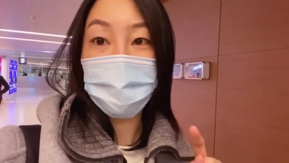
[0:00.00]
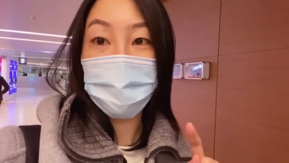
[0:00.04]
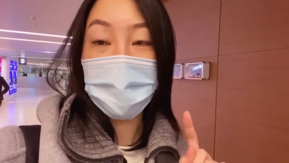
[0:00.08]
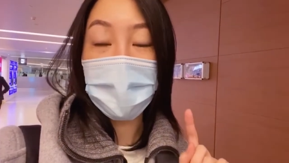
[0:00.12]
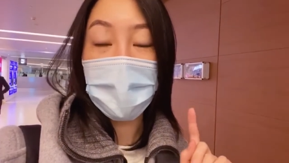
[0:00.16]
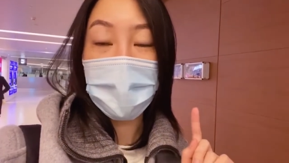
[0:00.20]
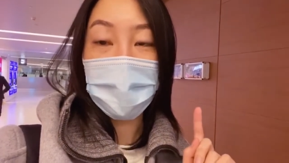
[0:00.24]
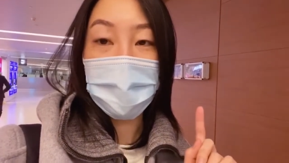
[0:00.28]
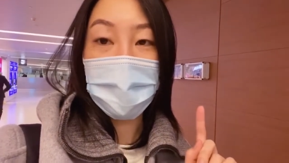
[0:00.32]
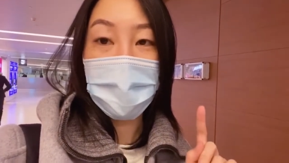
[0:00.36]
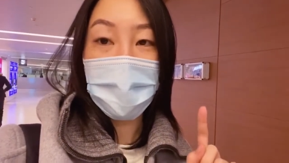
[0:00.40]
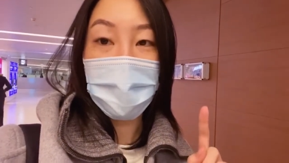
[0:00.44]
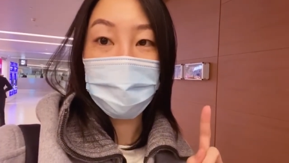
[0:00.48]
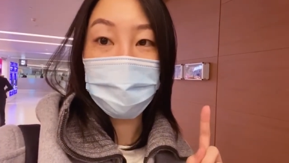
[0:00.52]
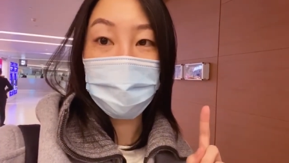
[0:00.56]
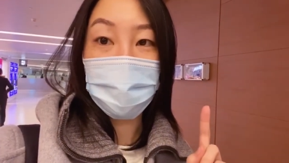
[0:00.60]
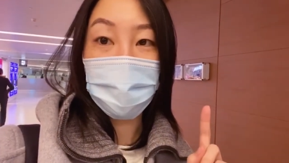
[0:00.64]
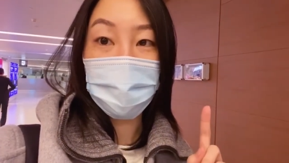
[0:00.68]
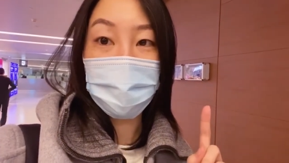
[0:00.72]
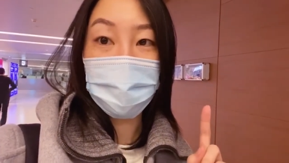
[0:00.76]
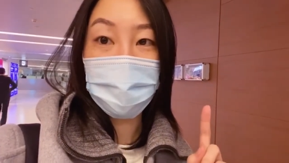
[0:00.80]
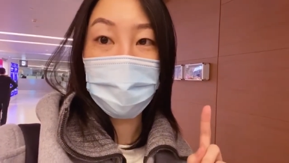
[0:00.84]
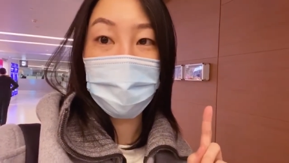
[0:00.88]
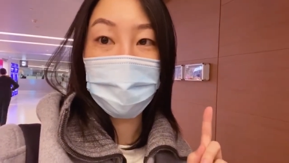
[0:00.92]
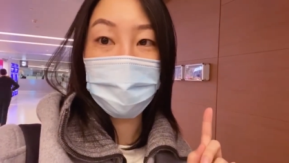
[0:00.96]
when I left
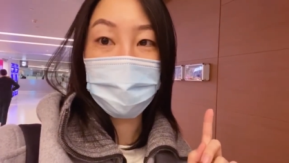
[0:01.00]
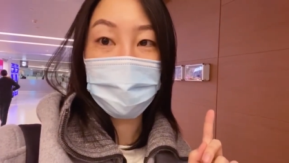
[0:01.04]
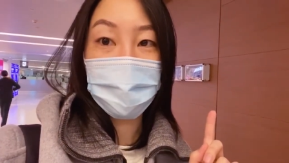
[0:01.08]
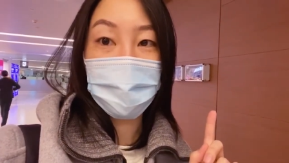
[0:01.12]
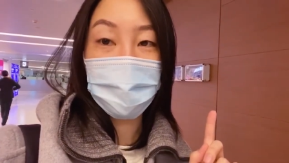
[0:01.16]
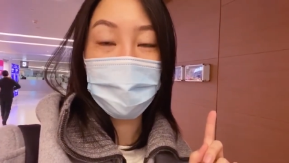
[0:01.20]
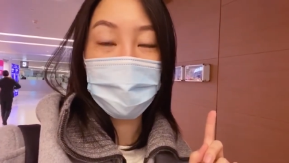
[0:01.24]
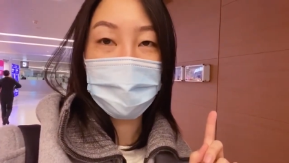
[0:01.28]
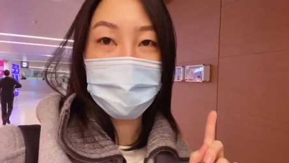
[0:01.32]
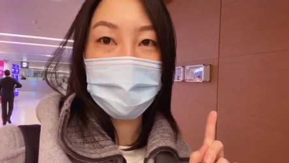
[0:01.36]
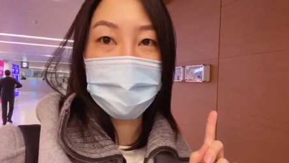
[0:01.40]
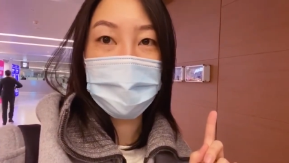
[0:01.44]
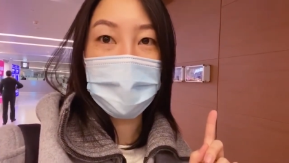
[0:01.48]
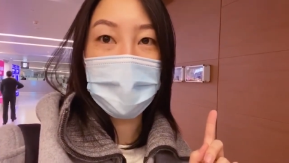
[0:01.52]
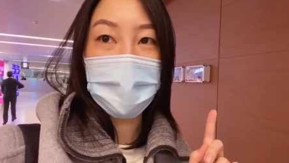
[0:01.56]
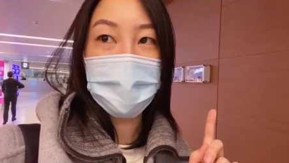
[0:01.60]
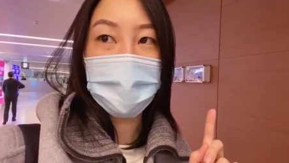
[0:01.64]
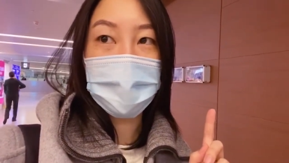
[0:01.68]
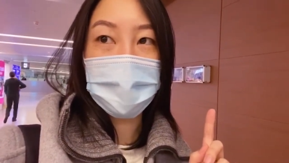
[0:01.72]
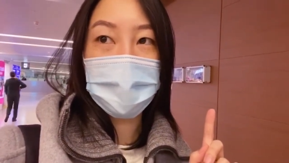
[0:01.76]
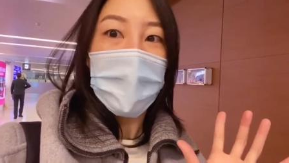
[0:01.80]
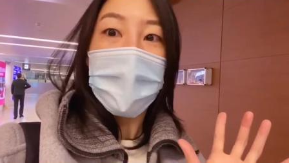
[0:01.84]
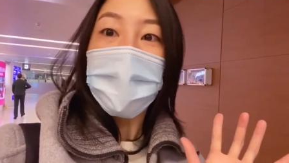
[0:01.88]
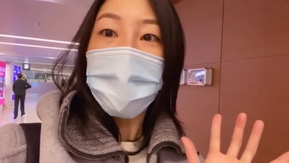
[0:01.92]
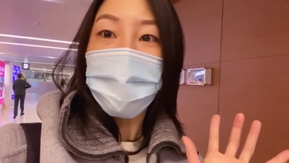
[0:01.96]
Hong Kong to go to the
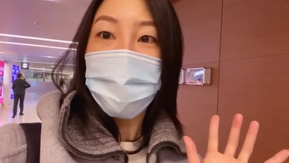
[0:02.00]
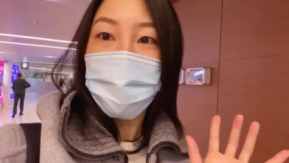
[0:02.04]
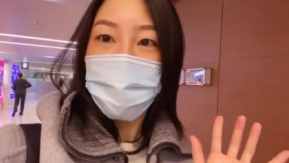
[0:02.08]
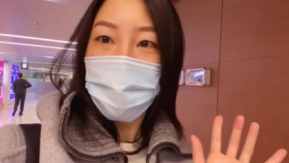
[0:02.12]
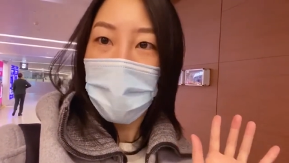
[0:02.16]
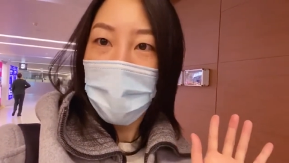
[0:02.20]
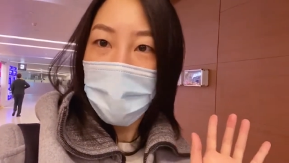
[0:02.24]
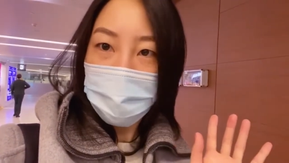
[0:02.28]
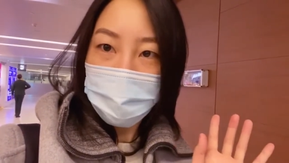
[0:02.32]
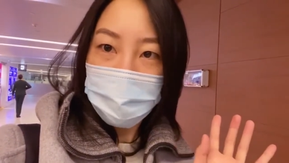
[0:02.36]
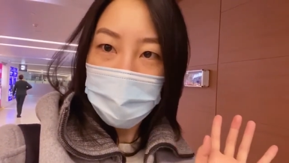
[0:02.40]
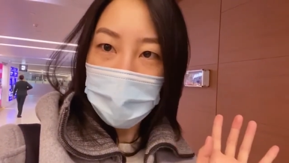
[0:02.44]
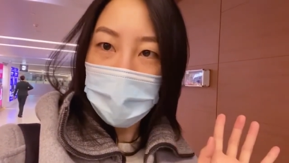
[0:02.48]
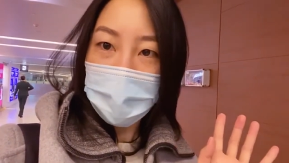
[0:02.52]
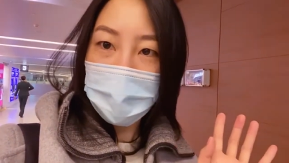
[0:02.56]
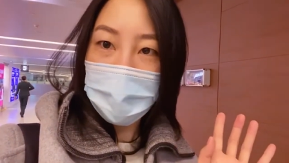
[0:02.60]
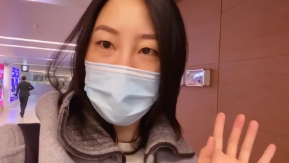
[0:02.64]
States, it shocked me